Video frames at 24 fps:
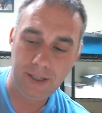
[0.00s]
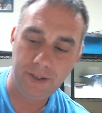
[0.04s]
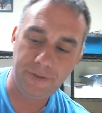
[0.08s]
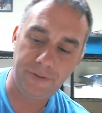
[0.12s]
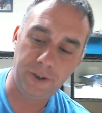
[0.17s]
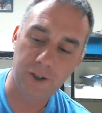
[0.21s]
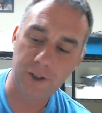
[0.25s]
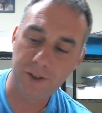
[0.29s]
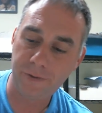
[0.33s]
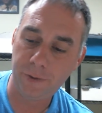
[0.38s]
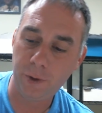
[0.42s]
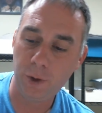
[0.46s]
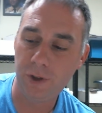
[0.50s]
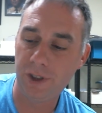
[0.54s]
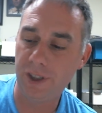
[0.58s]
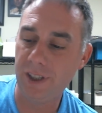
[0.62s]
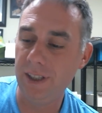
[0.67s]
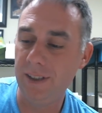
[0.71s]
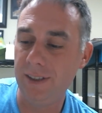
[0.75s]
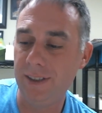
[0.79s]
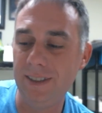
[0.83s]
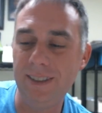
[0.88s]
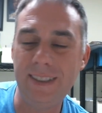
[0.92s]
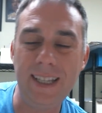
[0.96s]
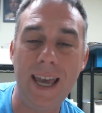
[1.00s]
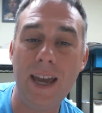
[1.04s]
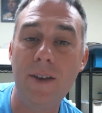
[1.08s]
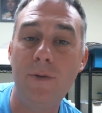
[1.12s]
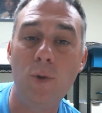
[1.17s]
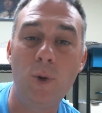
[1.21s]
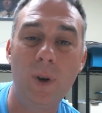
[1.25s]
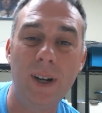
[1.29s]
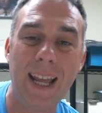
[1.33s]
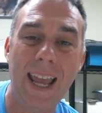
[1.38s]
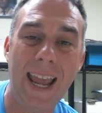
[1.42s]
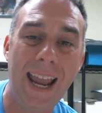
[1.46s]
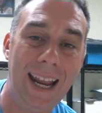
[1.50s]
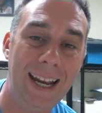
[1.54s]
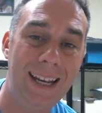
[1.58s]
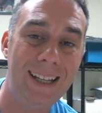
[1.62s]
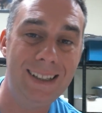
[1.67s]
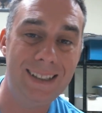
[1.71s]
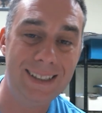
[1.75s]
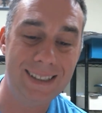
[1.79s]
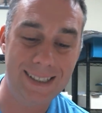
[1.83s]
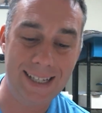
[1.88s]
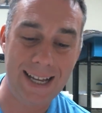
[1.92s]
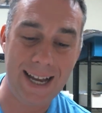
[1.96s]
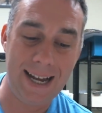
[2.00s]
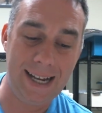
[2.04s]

The first few seasons, everyone hated this